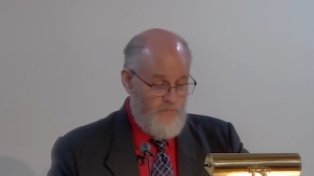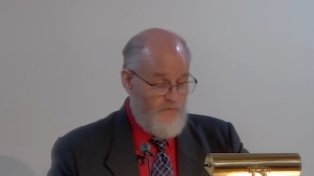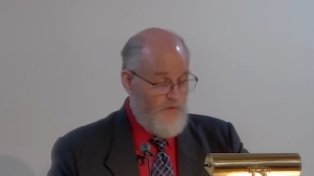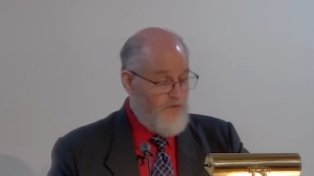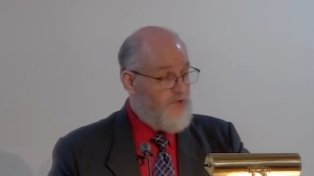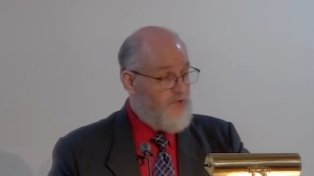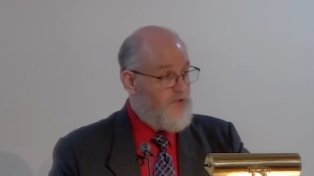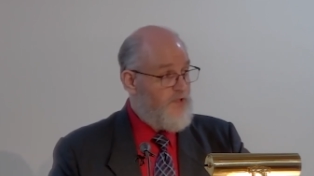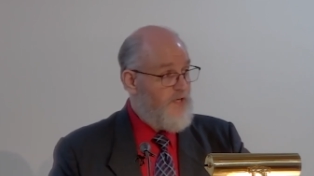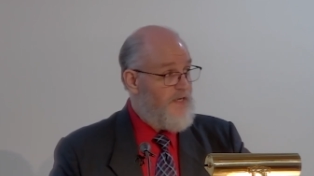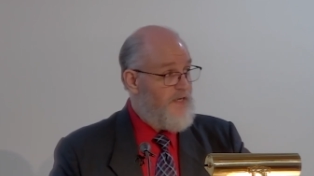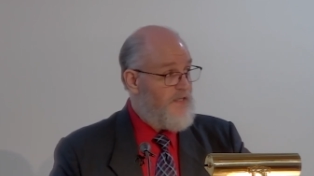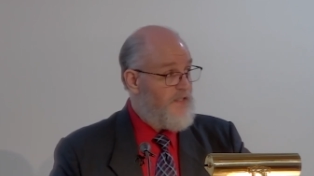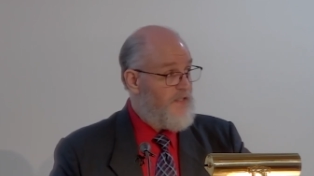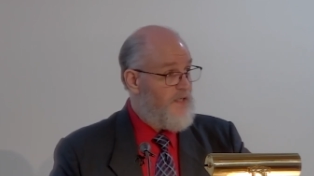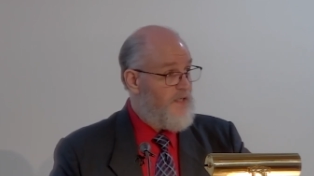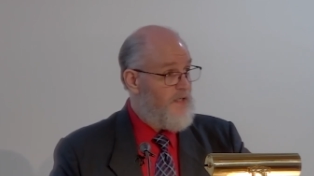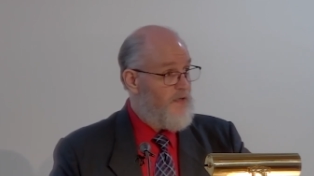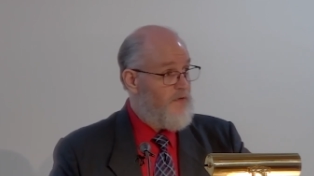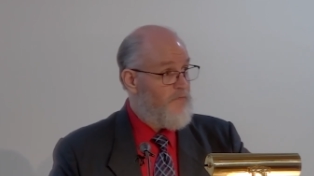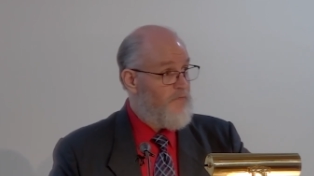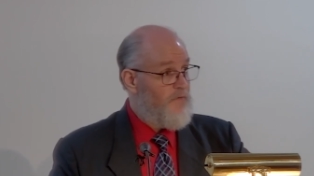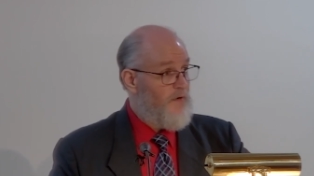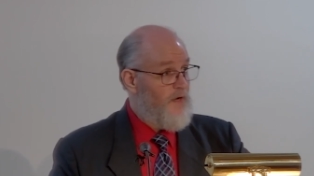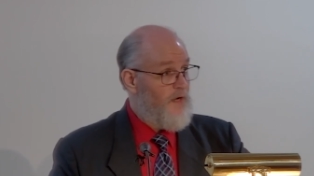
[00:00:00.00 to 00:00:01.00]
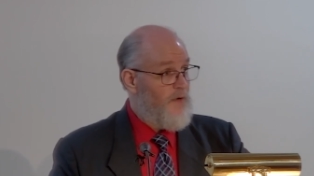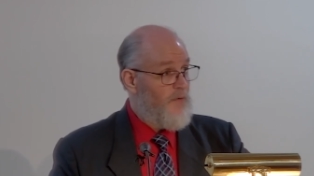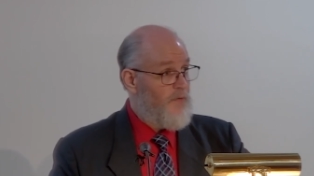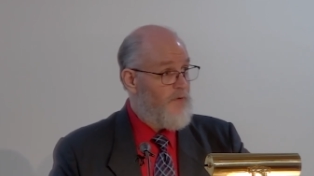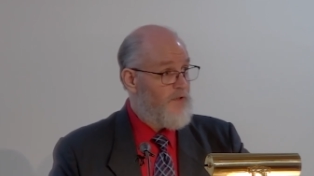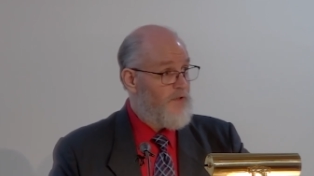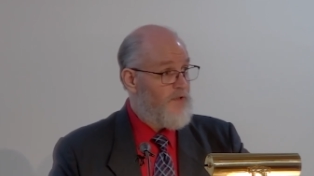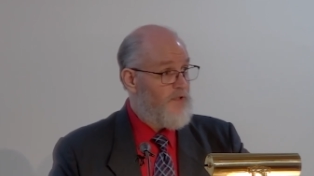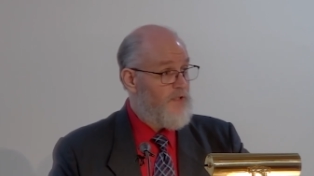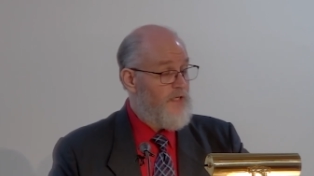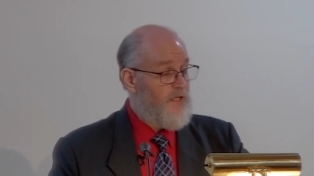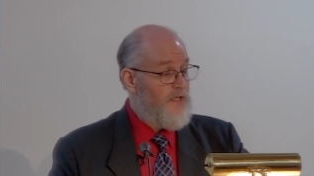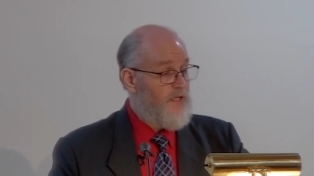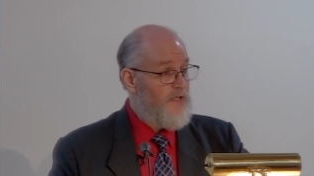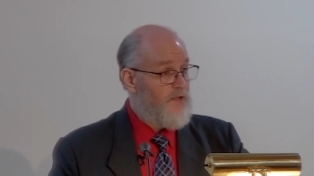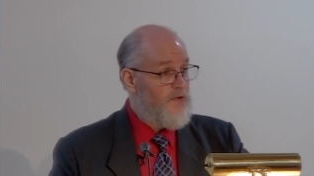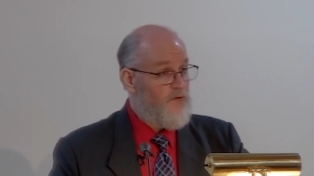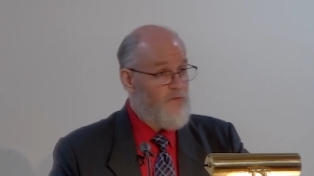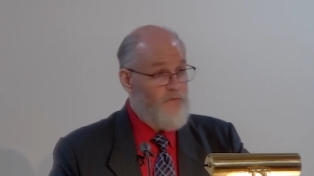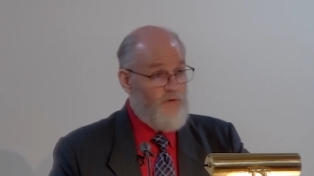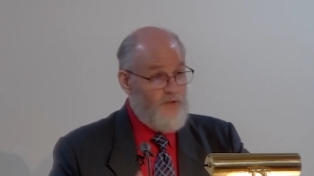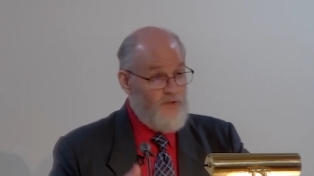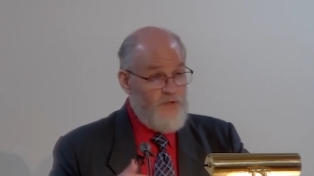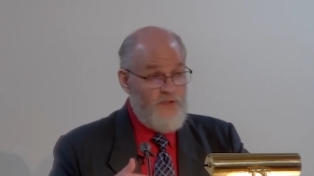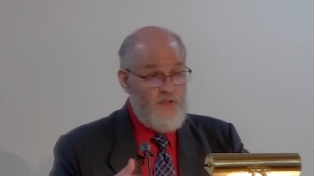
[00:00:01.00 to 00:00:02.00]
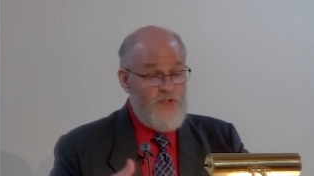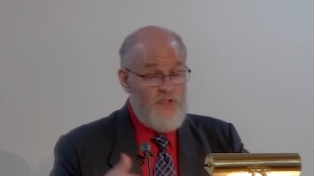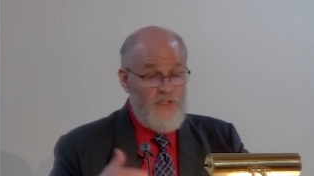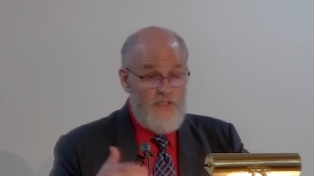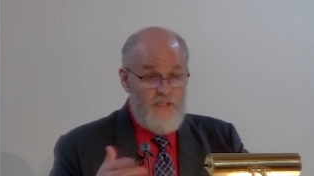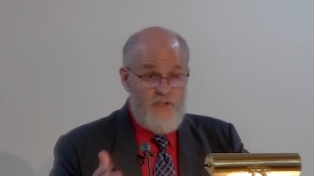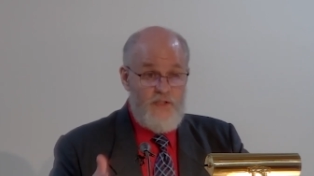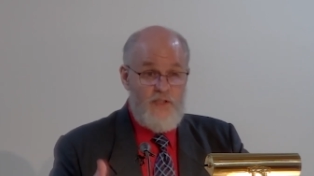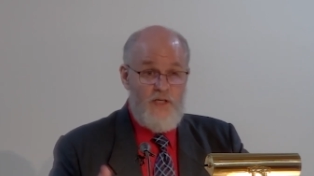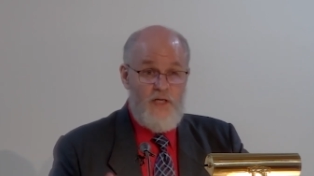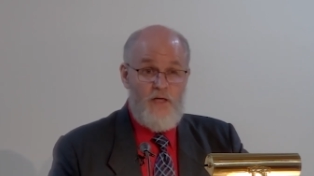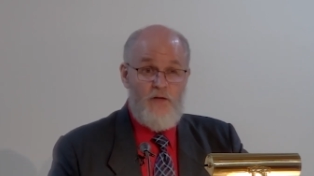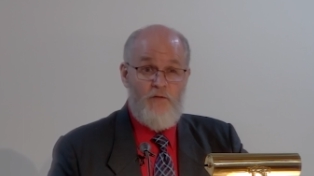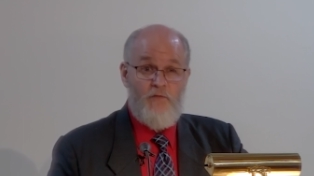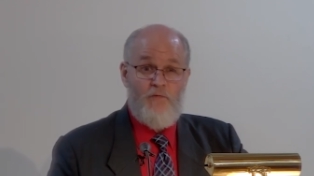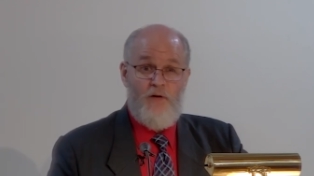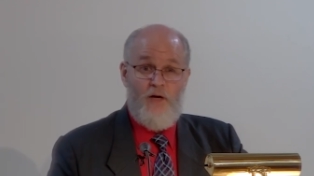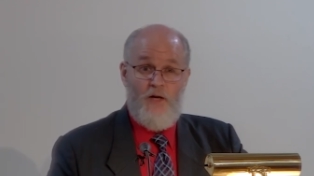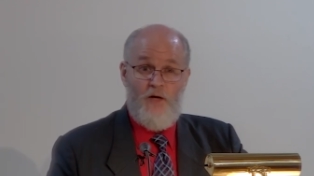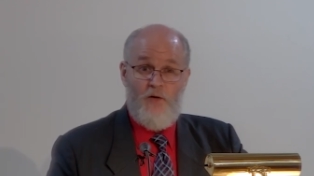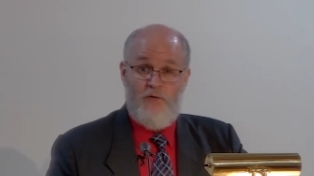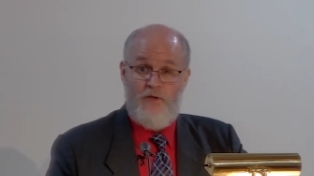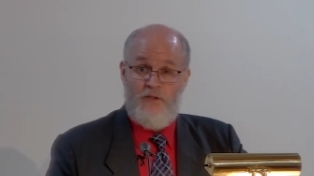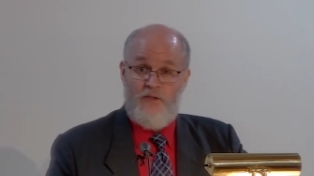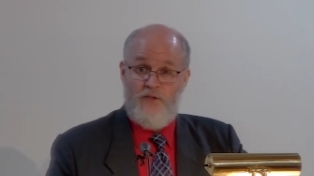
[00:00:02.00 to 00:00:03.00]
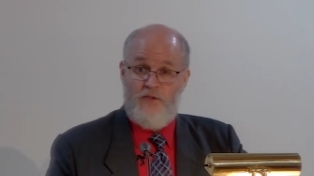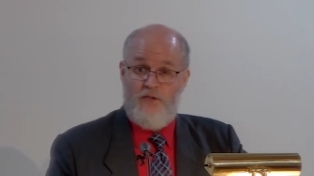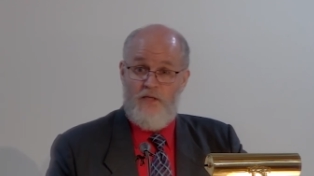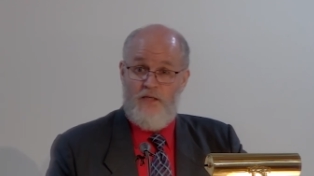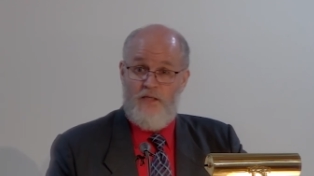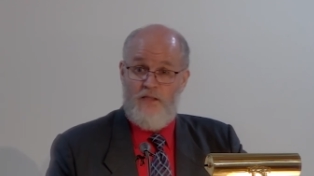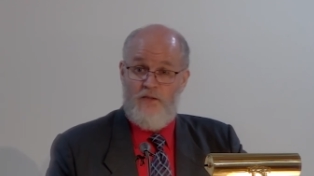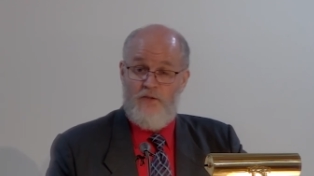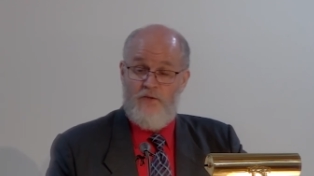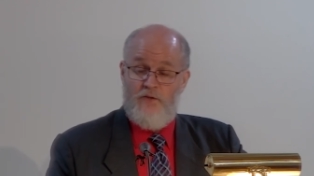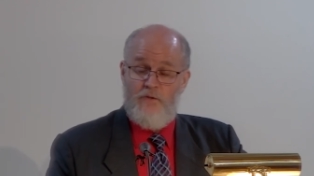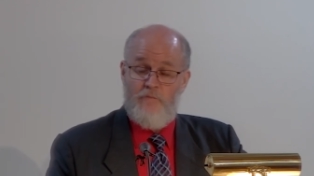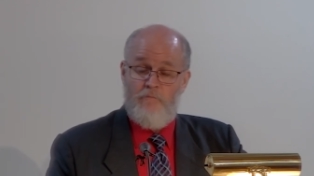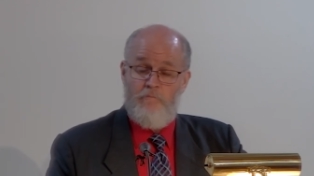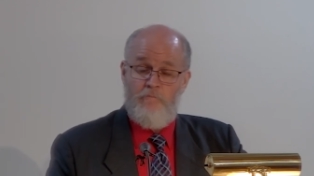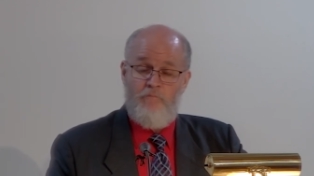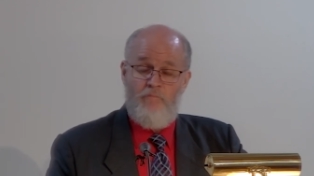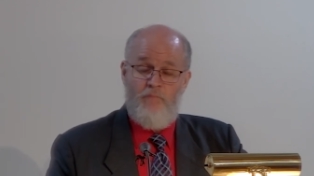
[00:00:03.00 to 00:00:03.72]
verses 18 and following says, or verses 16 and following says,